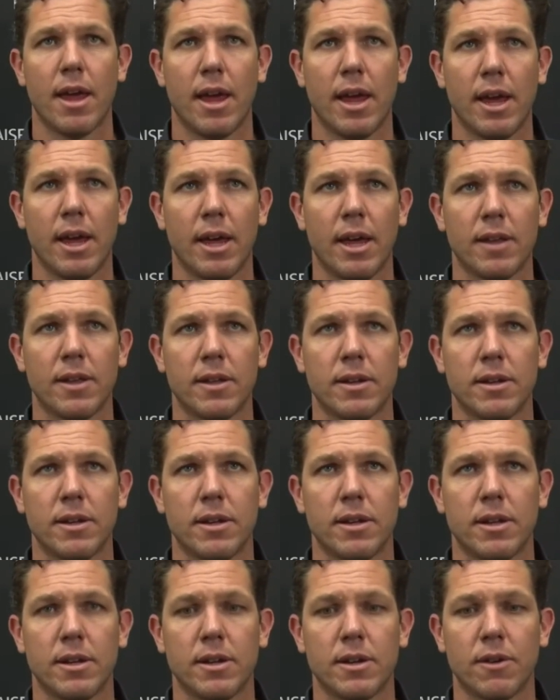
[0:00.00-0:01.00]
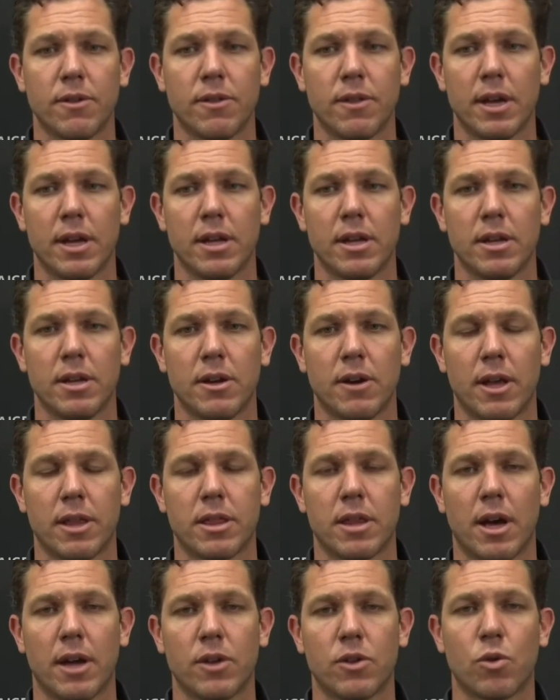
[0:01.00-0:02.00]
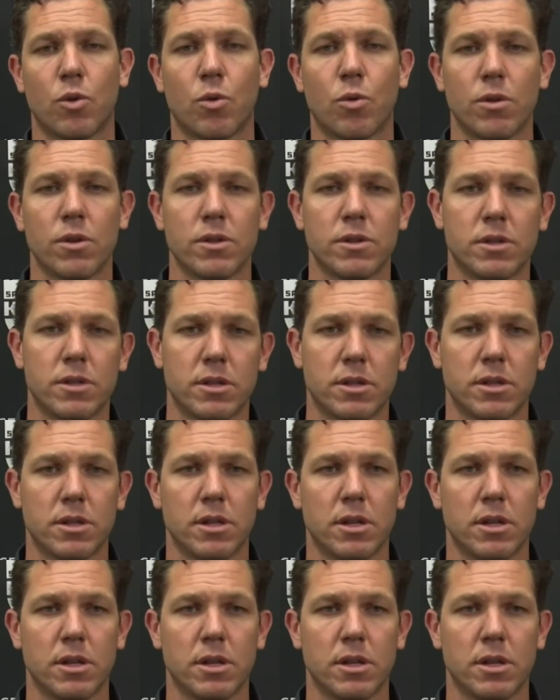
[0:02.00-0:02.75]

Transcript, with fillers: and you know that you know I thought towards